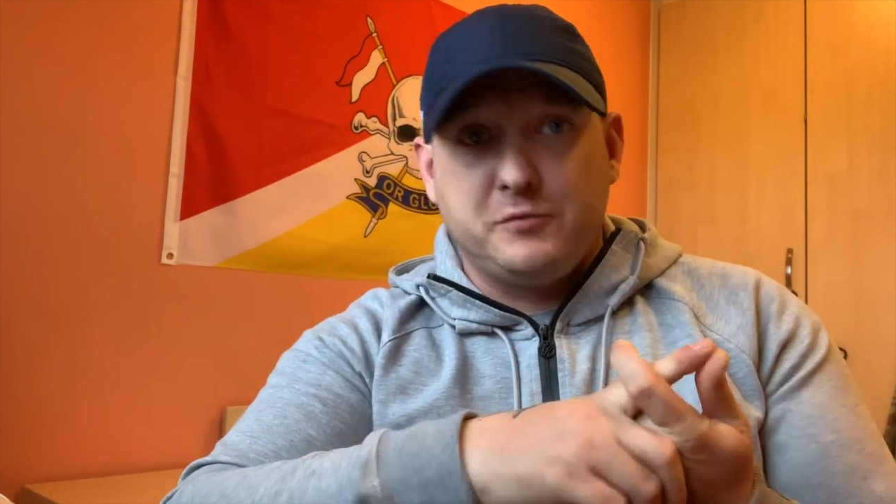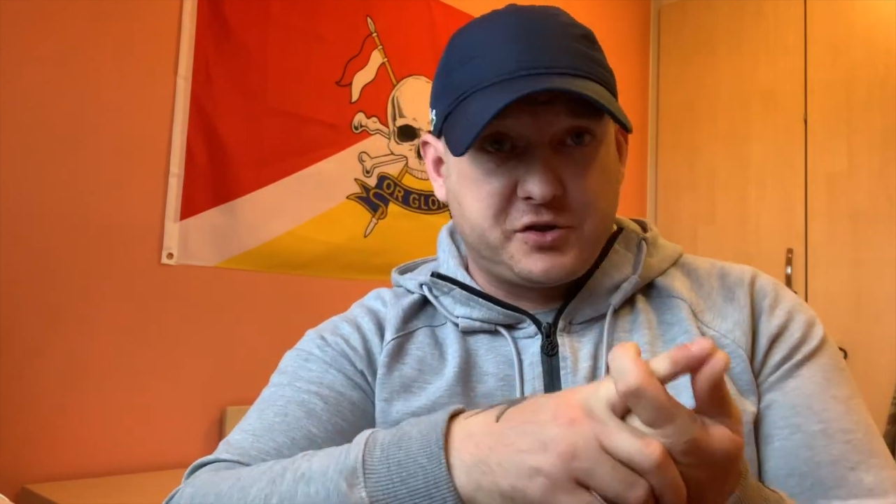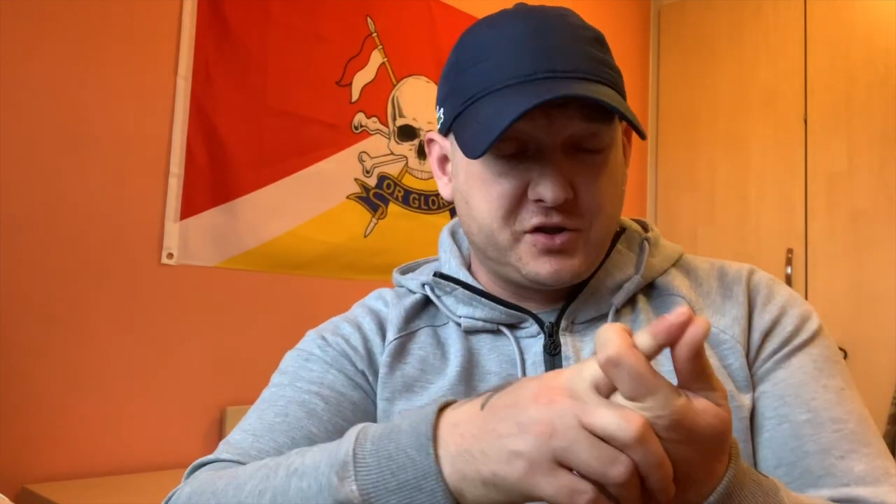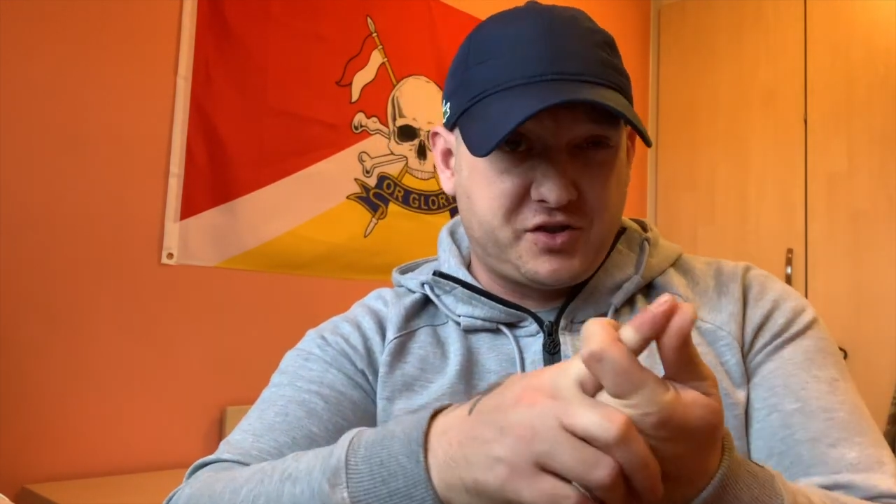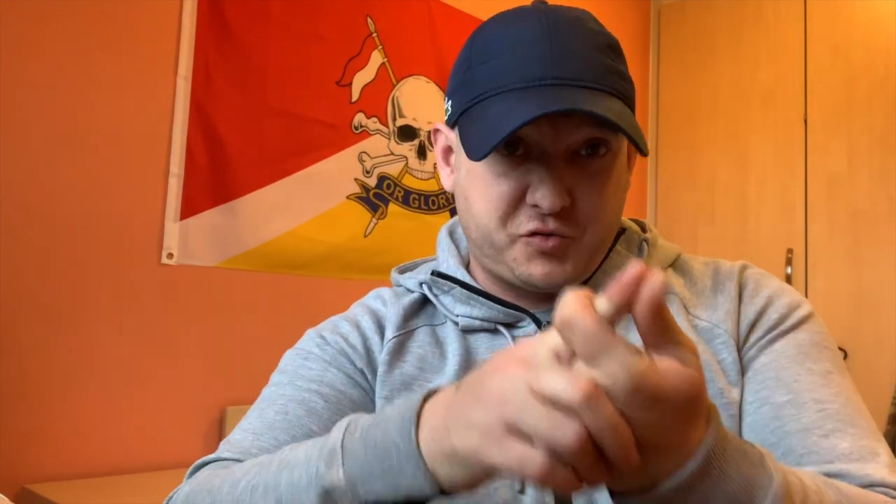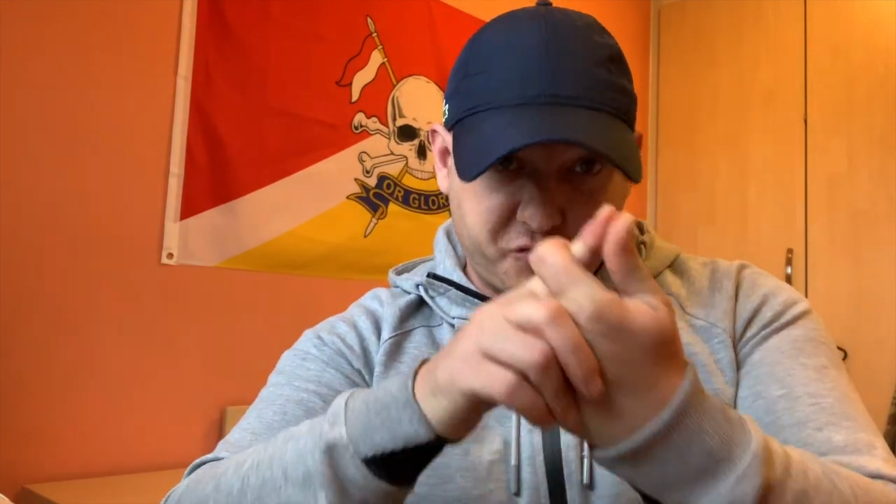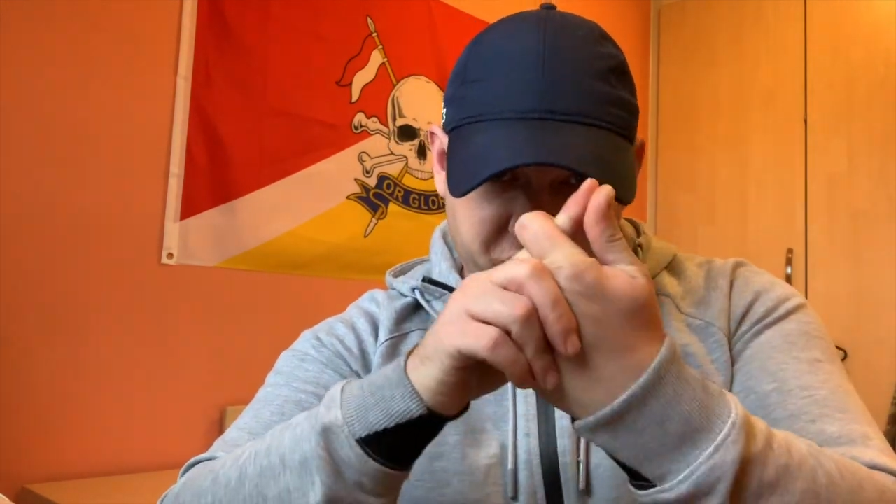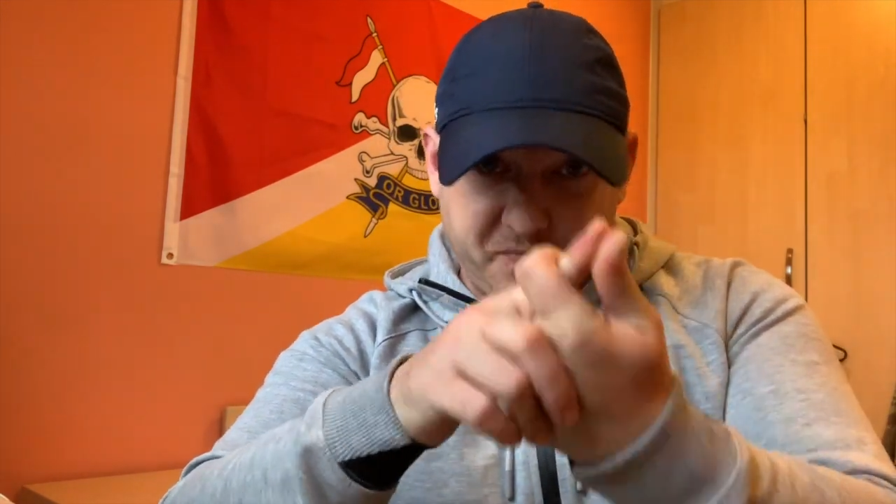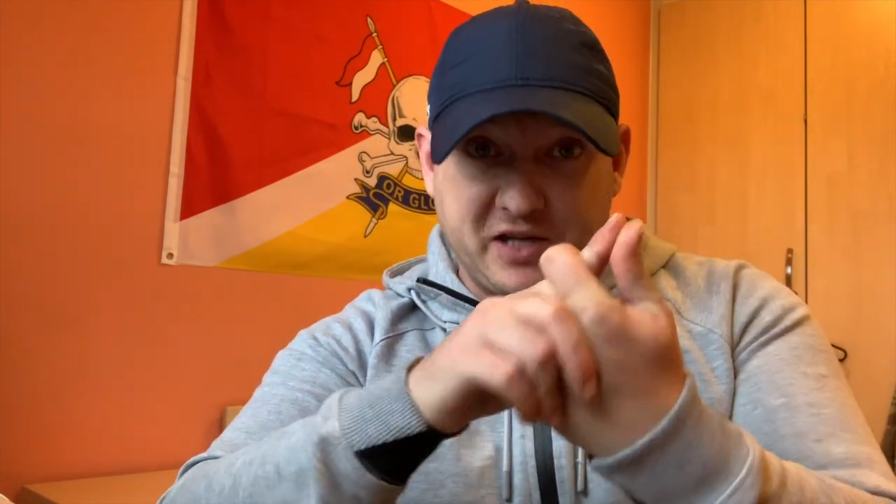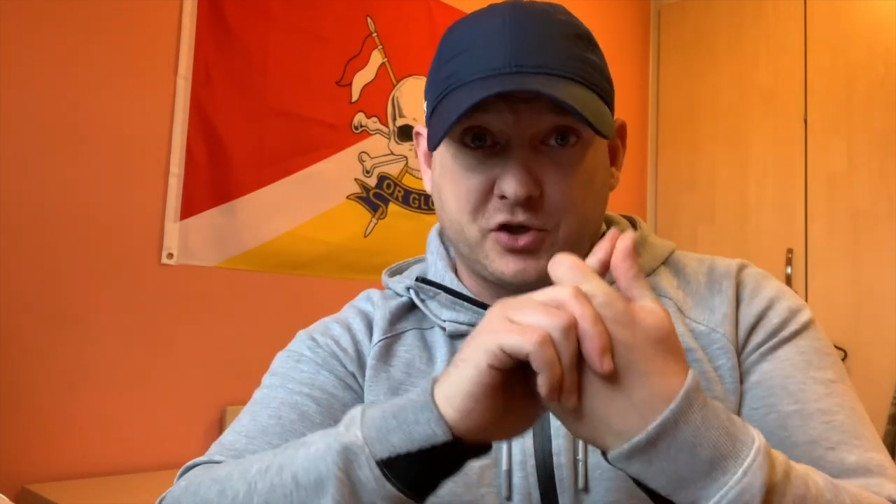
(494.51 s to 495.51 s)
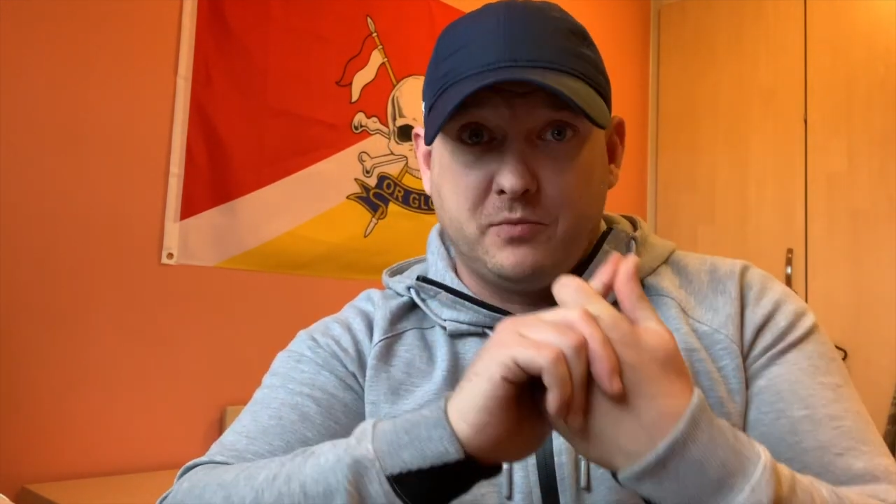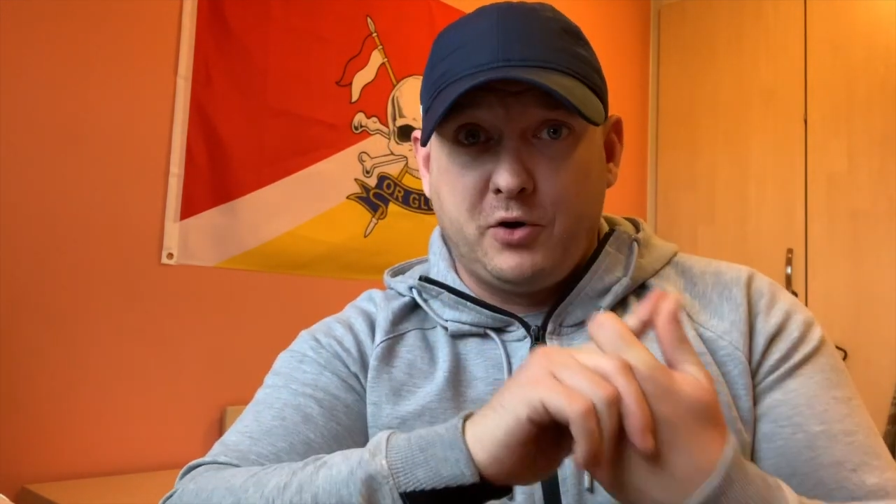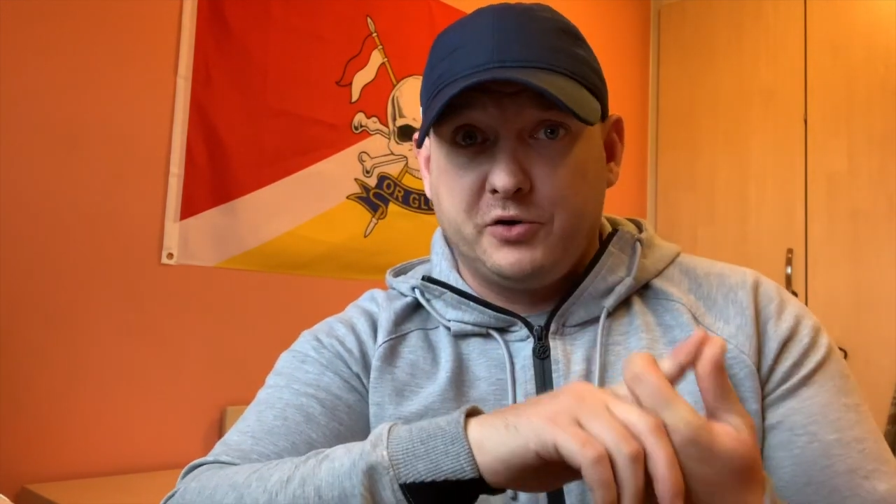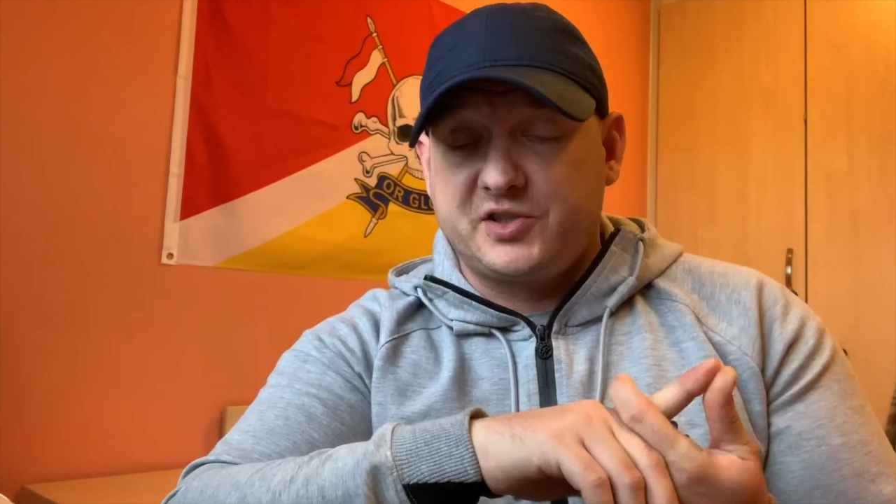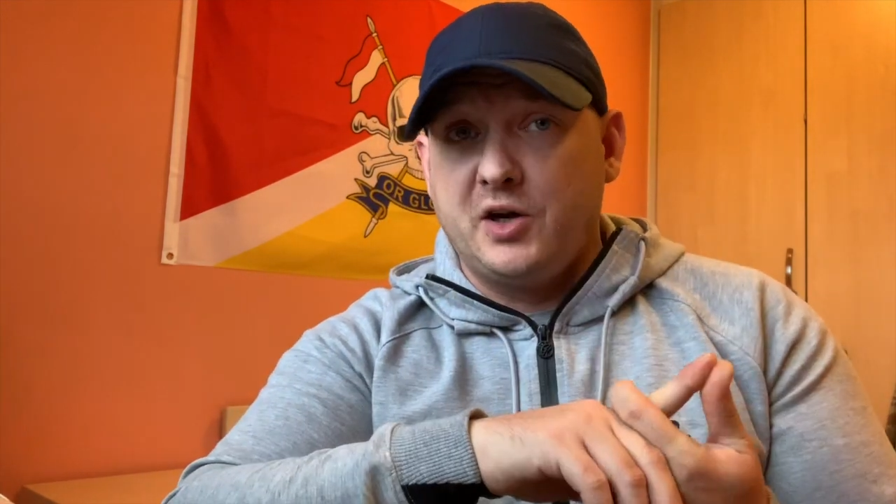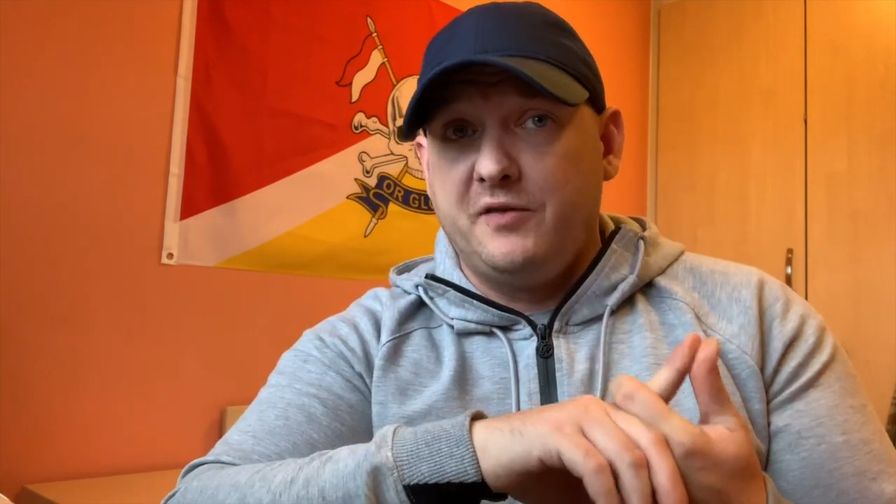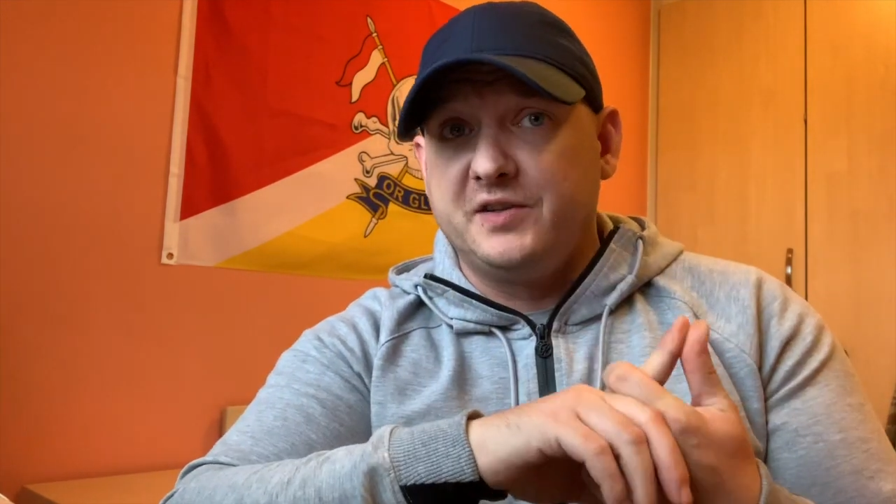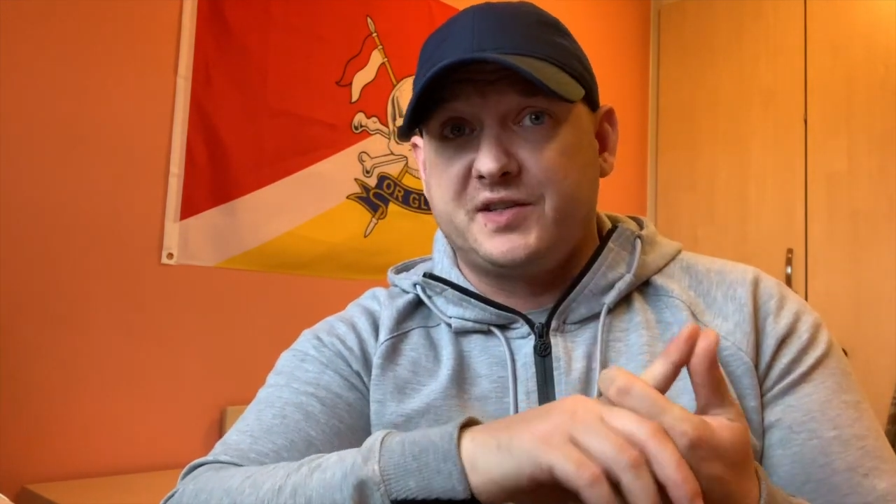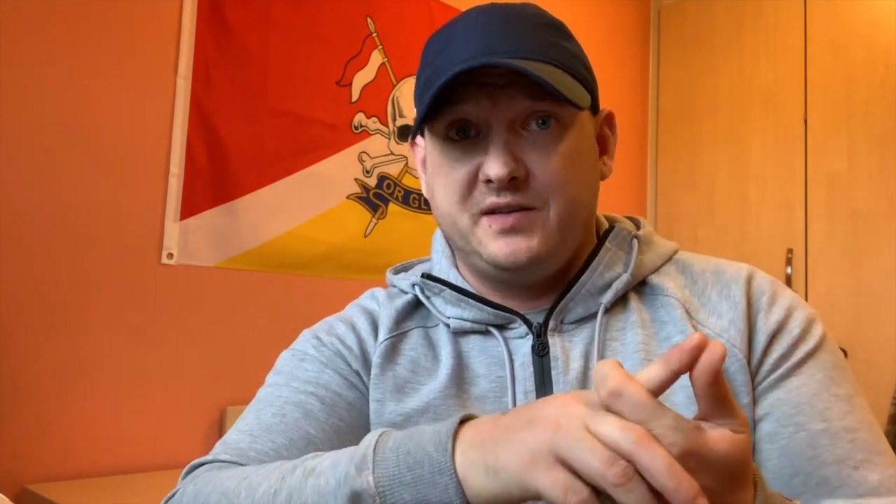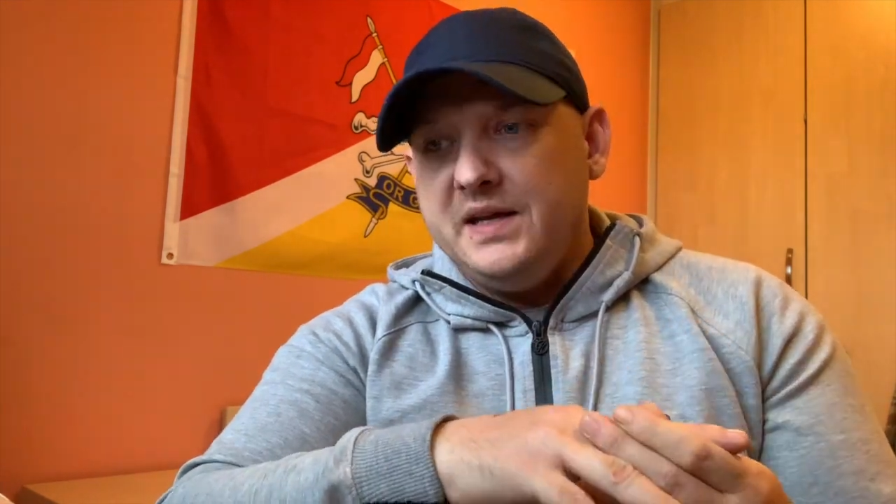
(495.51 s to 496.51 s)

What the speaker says: which is Special Boat Service.